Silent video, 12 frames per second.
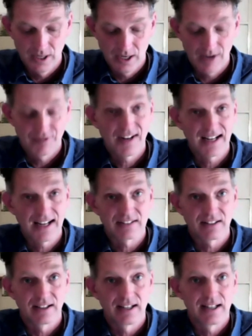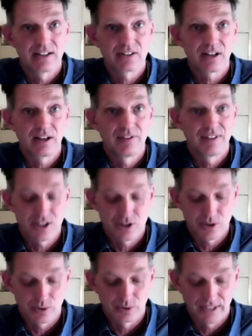a factor in its
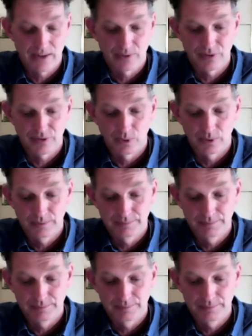eventual downfall.